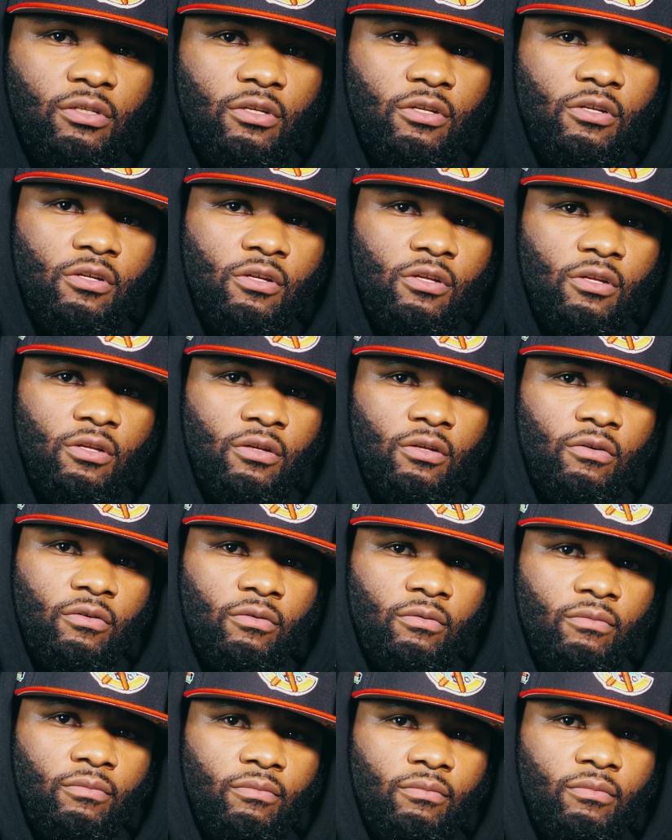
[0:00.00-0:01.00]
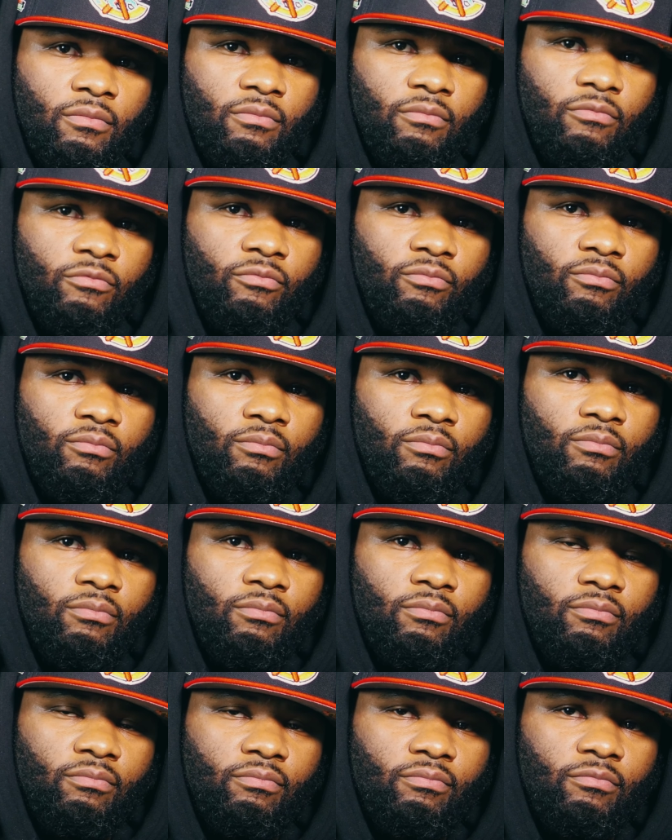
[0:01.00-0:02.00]

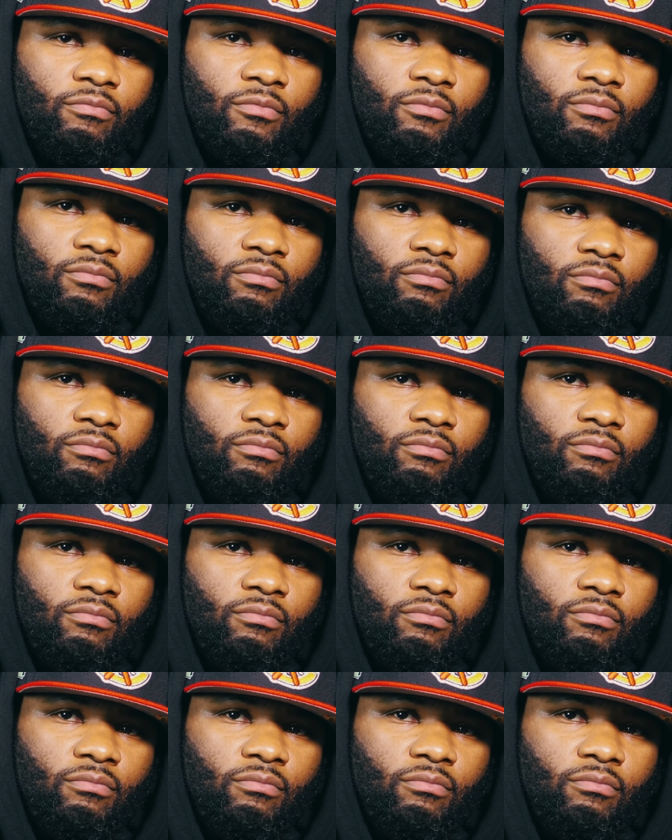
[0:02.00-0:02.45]
(no one is talking)